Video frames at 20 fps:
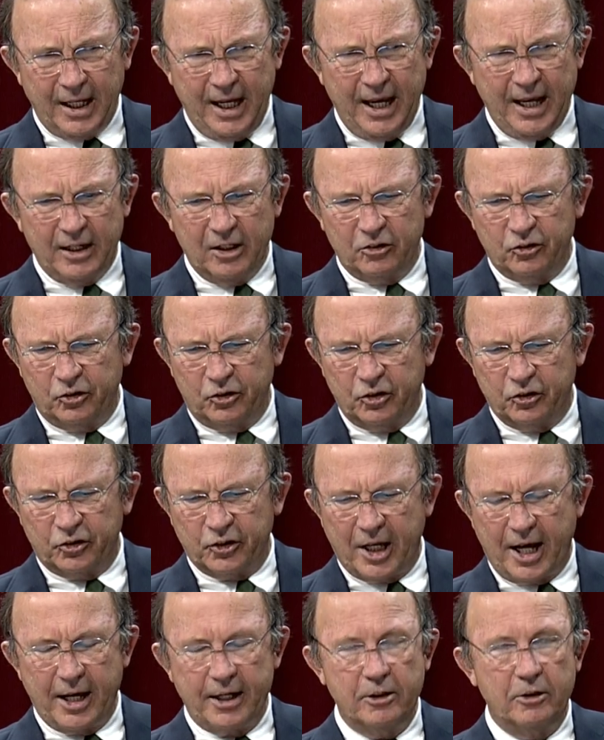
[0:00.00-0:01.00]
And it's
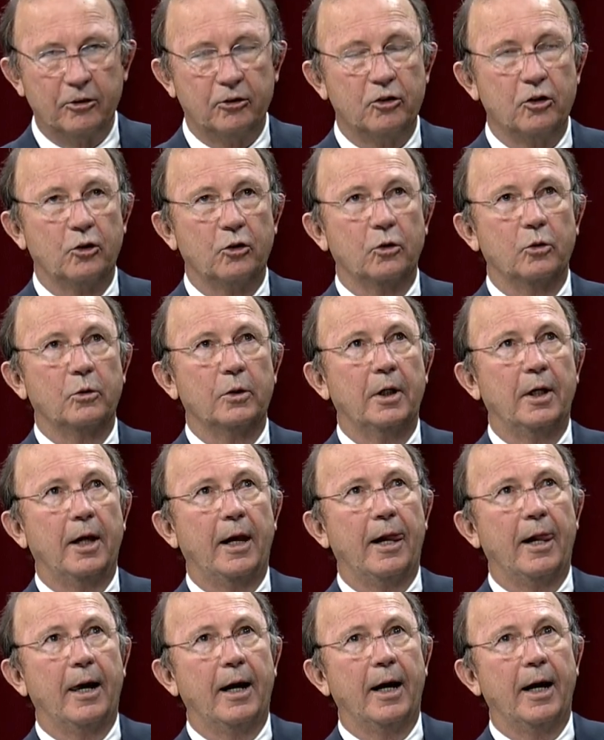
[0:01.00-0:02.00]
designed to
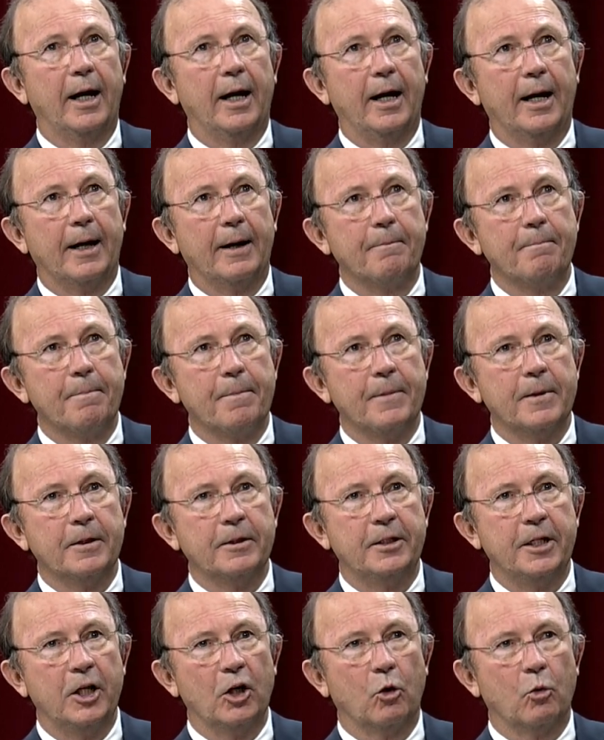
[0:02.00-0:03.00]

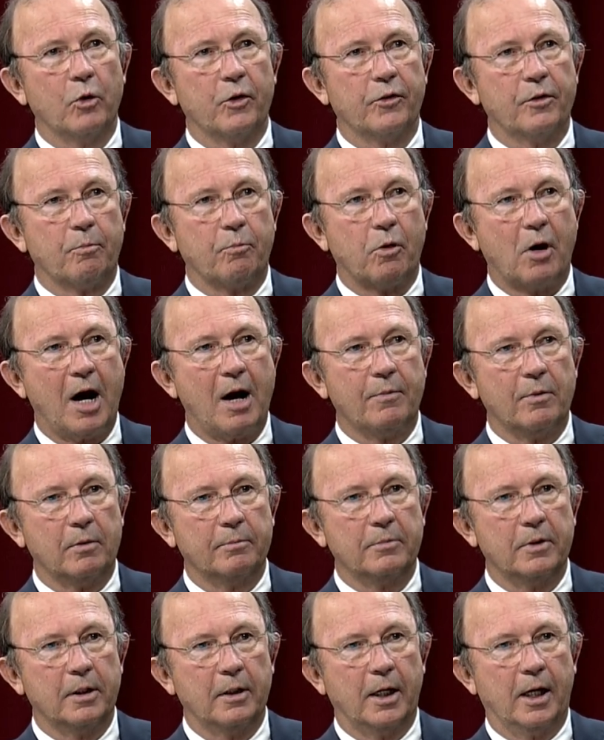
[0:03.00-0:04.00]
deal with a
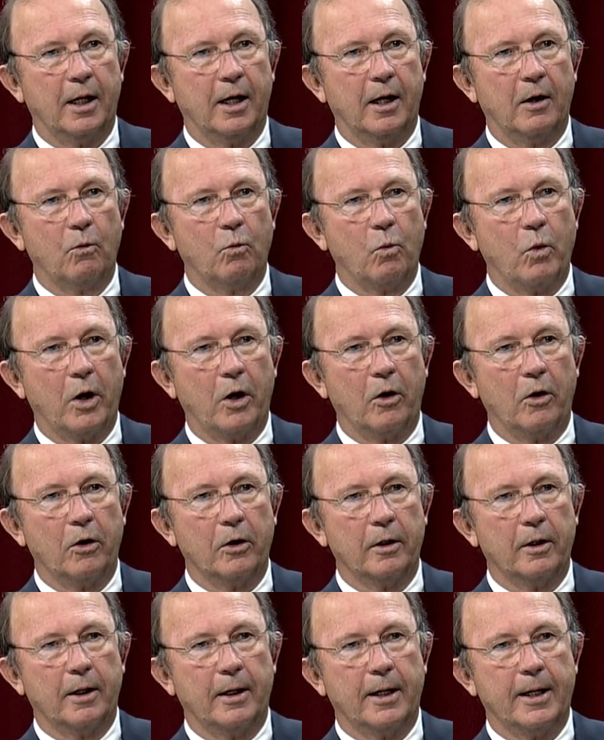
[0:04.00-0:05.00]
problem
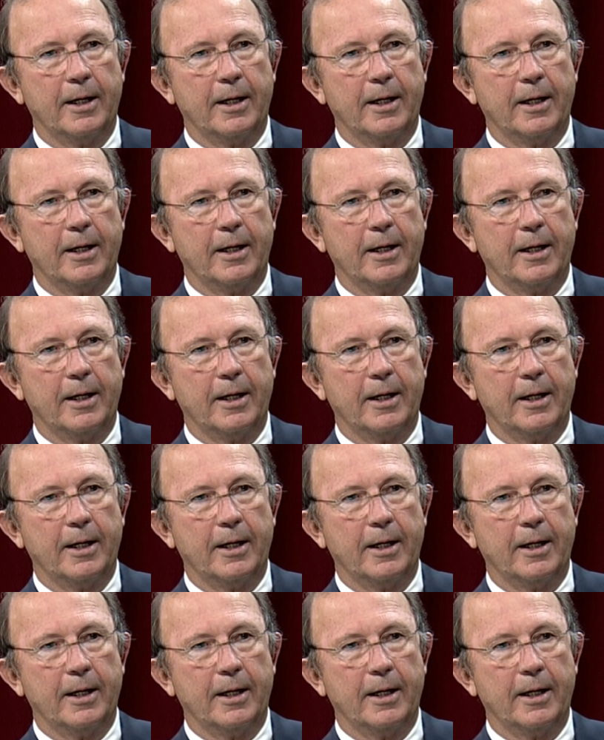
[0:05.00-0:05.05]
where,